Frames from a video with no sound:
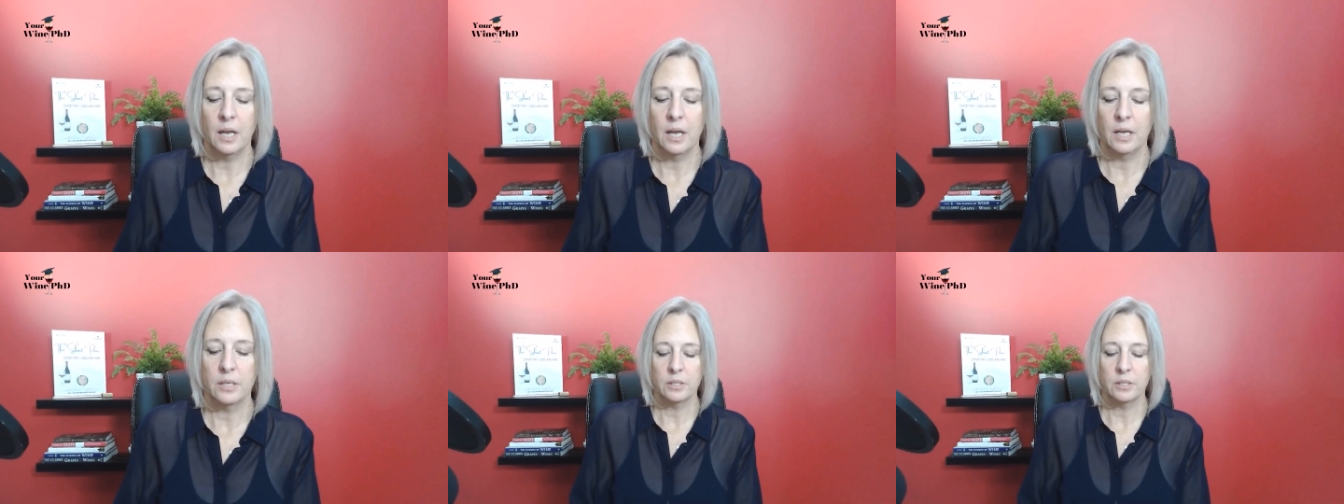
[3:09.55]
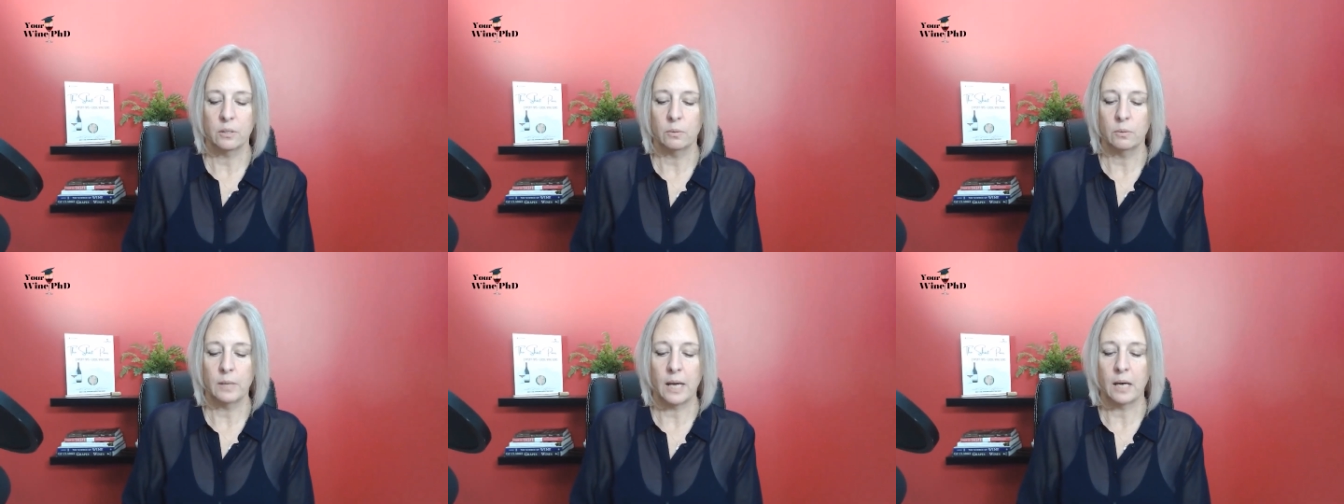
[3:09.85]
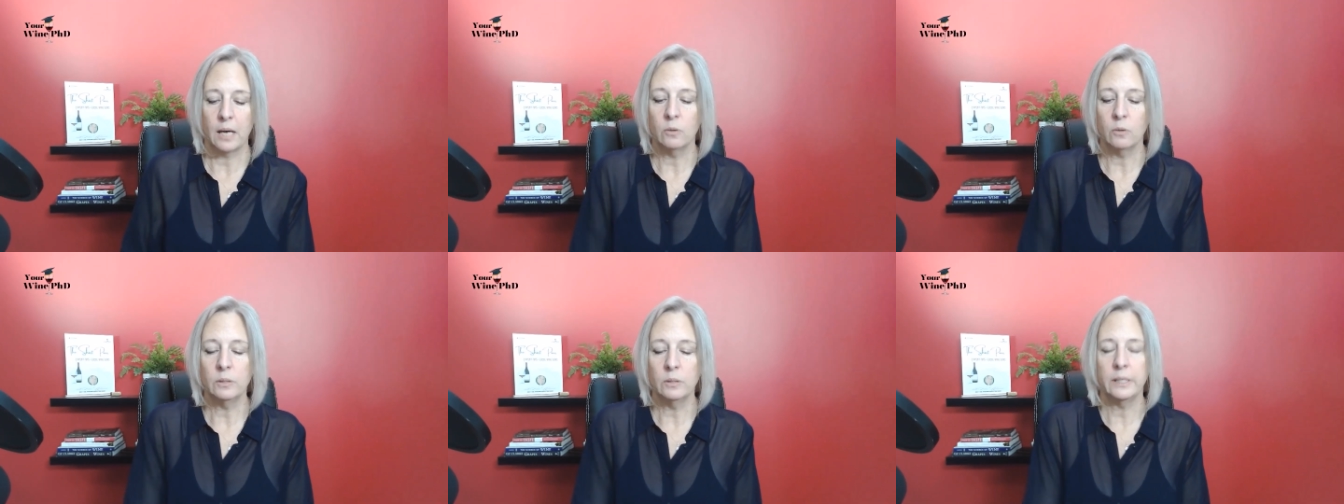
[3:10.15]
So
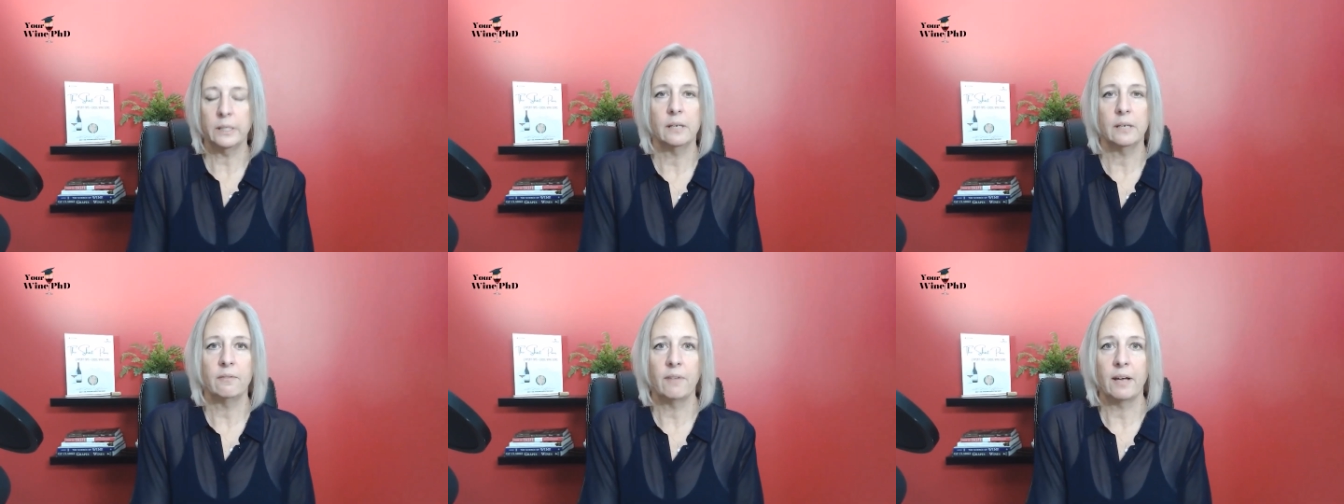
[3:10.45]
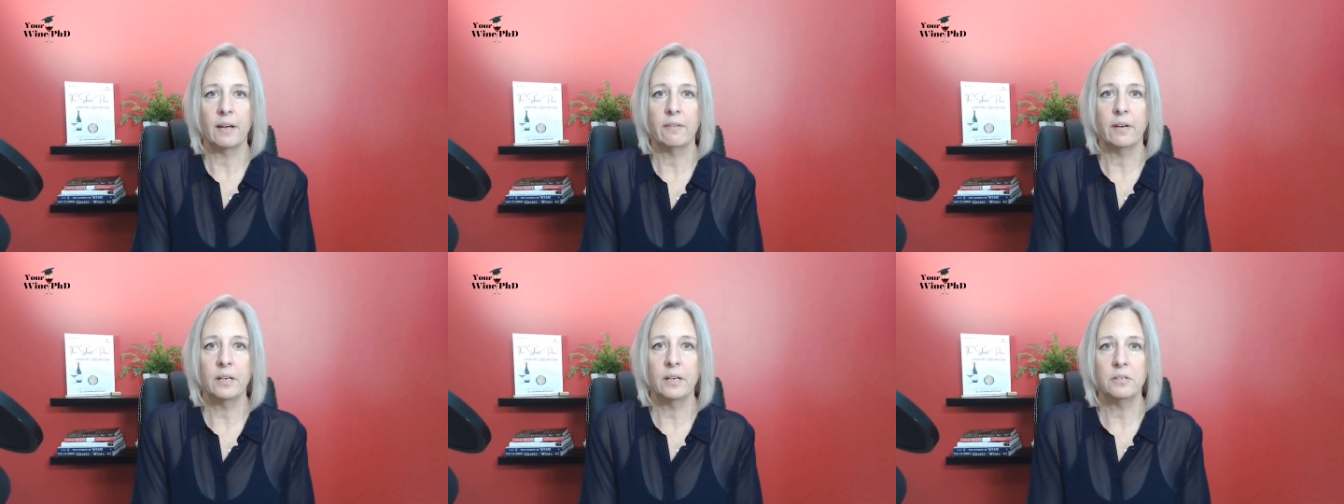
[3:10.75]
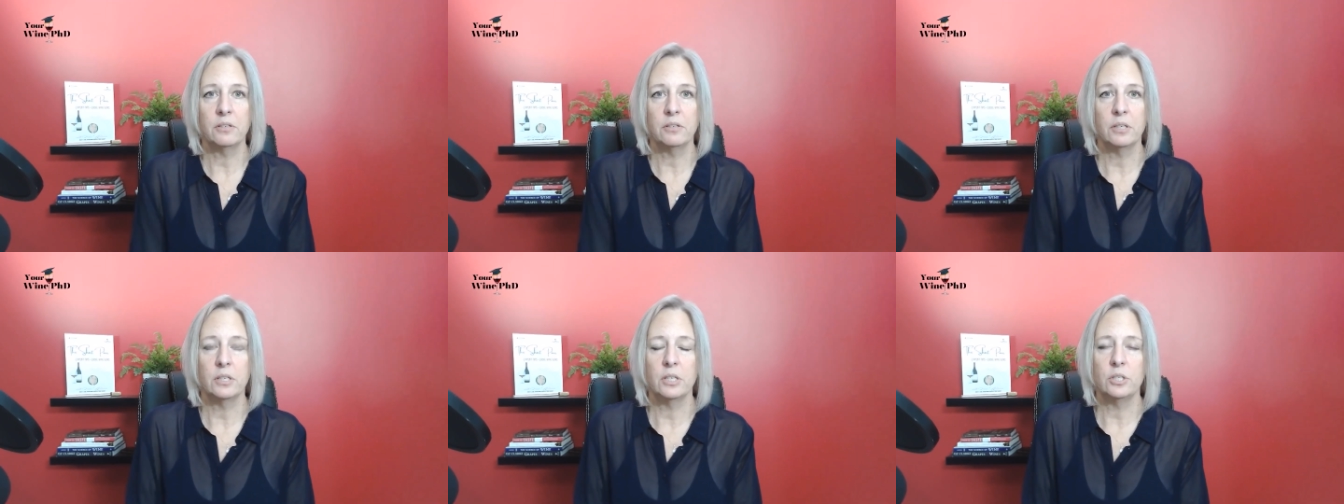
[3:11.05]
not only in
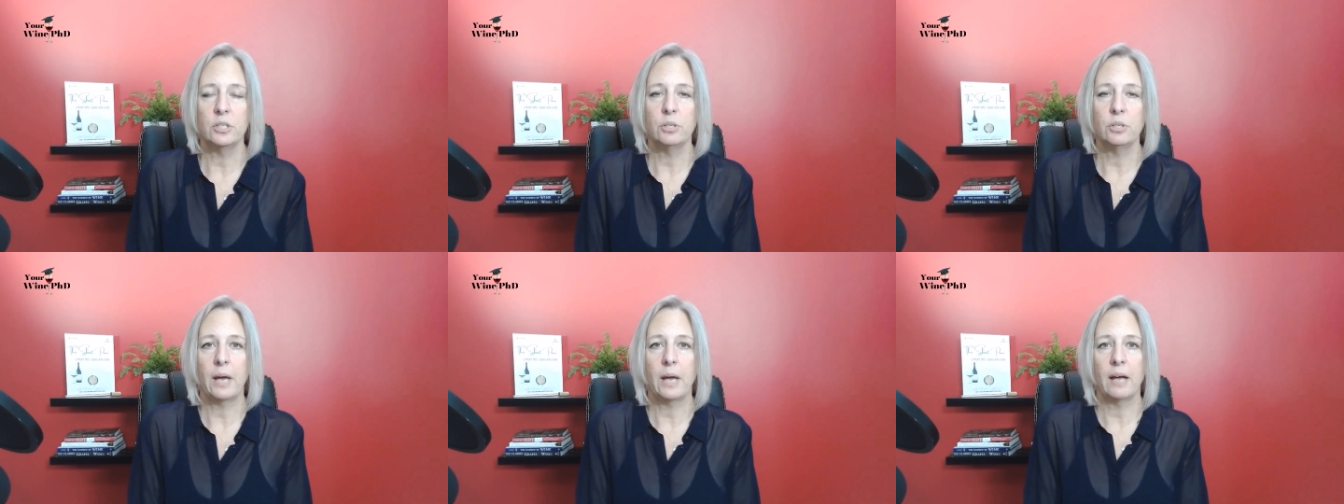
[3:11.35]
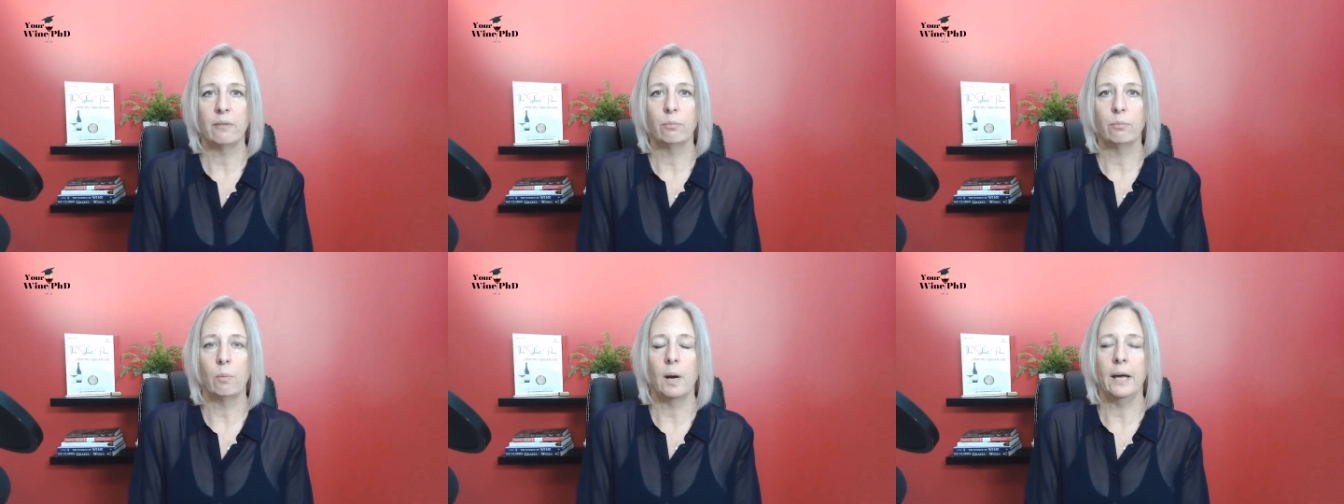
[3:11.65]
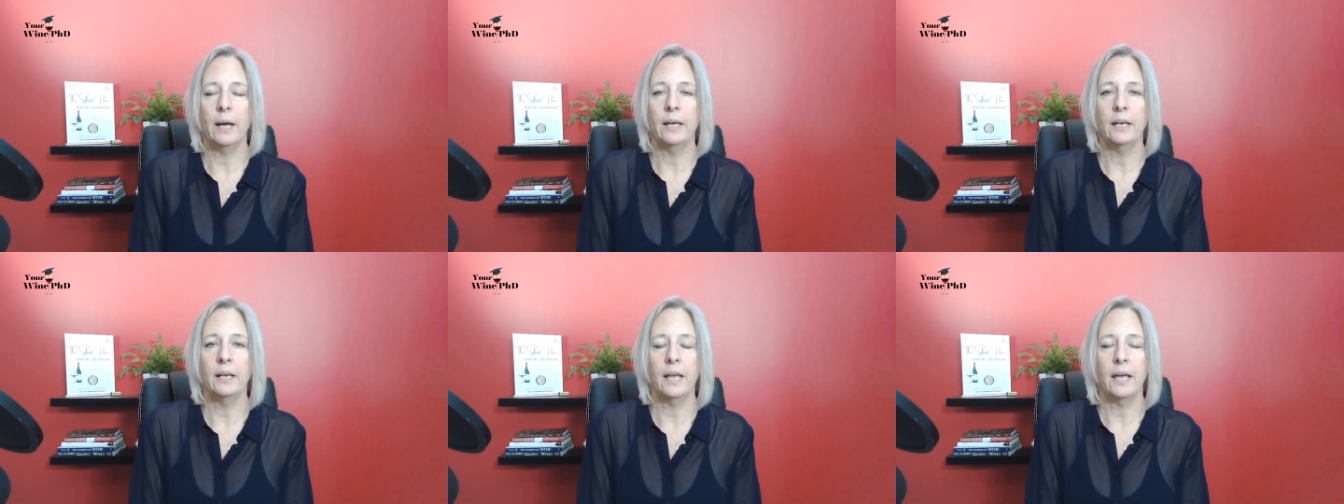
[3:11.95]
500 did you have
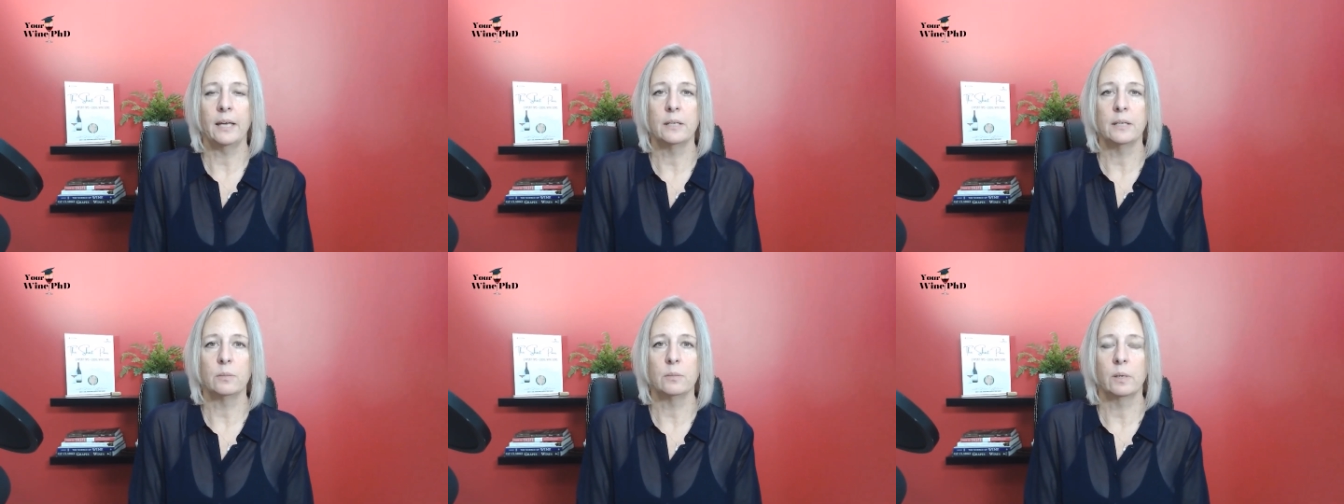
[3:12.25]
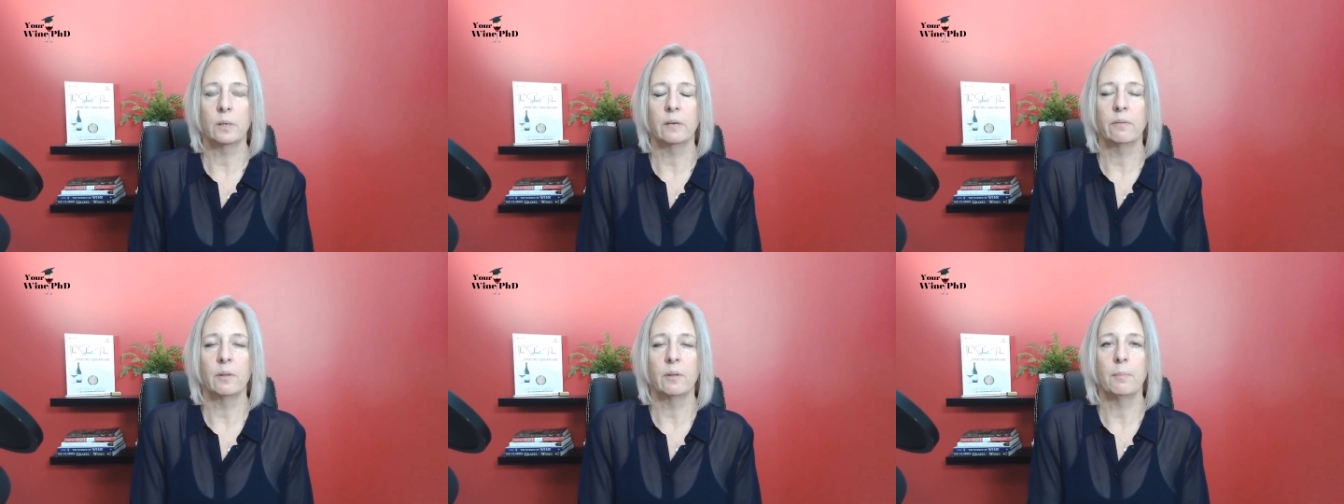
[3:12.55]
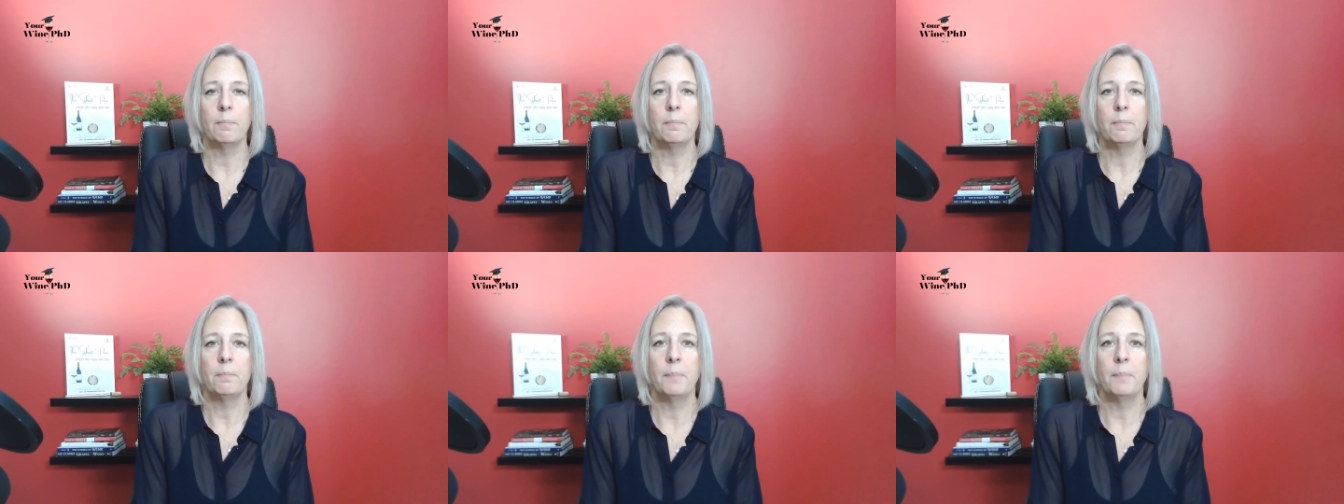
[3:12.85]
wine as one of the